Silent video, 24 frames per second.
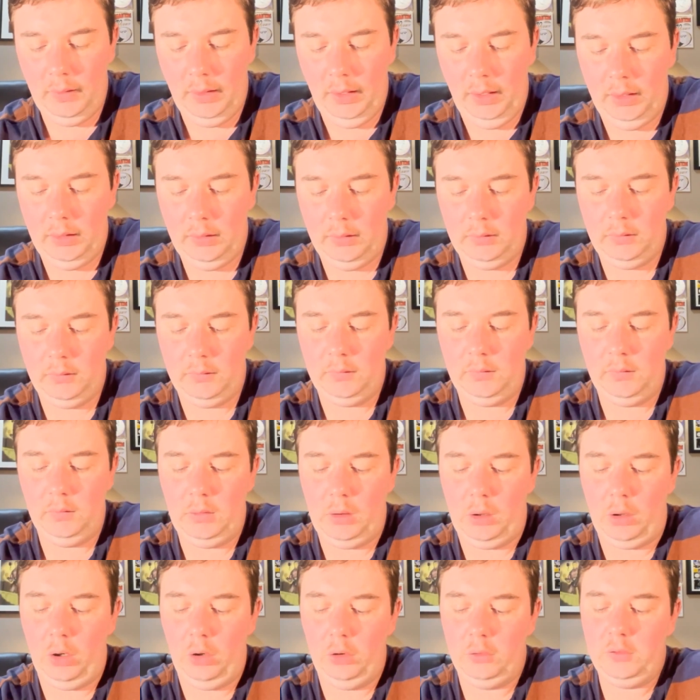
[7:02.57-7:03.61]
and
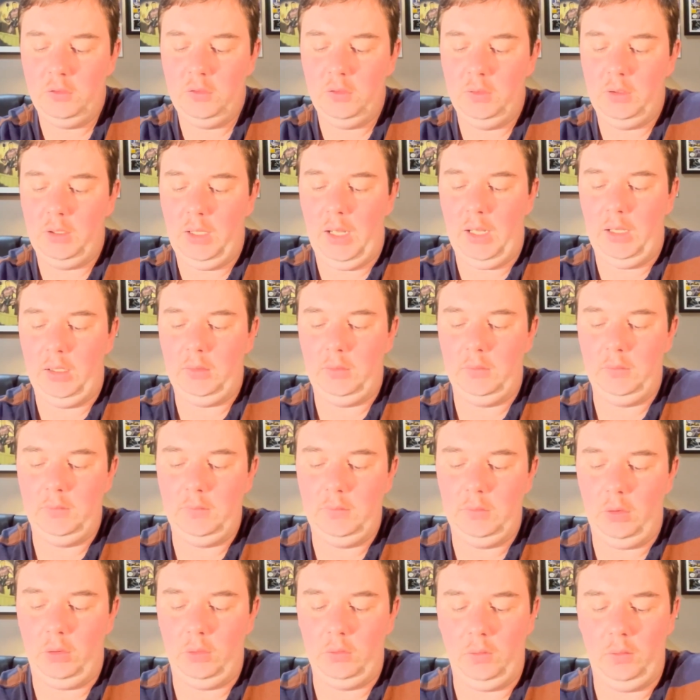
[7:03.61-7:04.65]
the auction
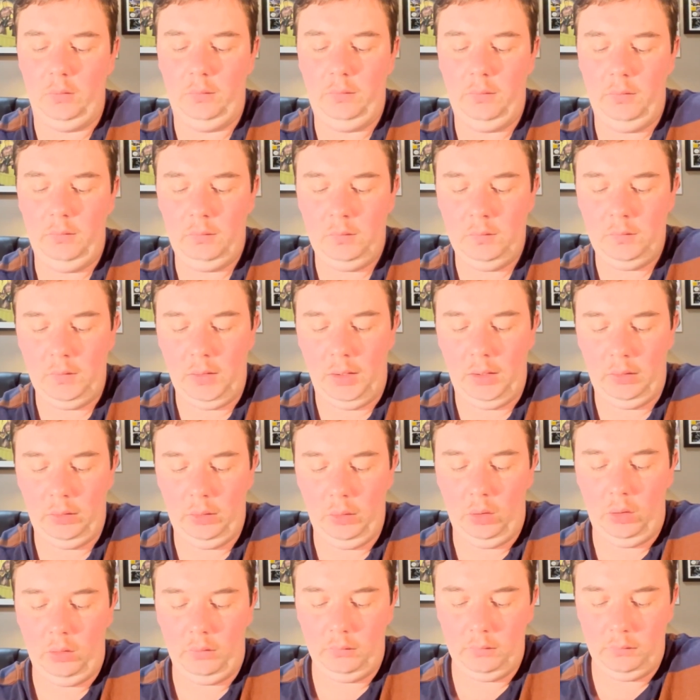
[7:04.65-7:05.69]
ends on the 15th
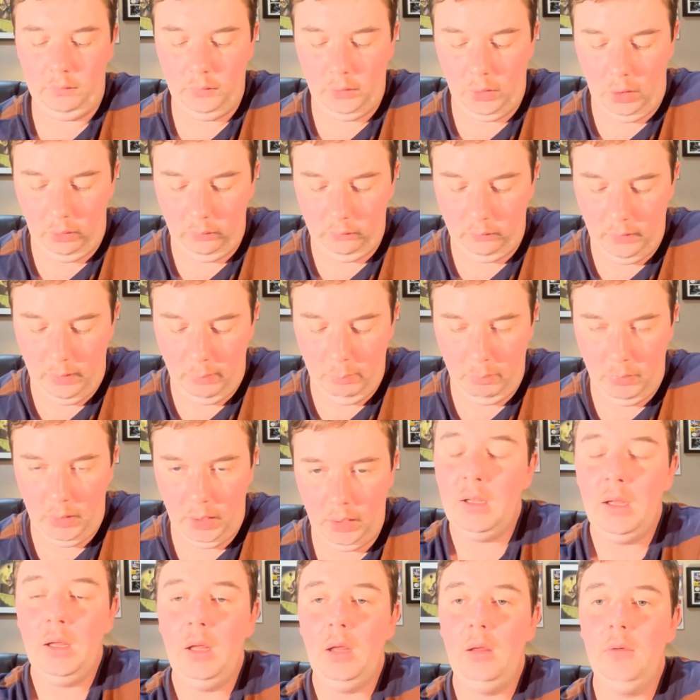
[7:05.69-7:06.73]
of November.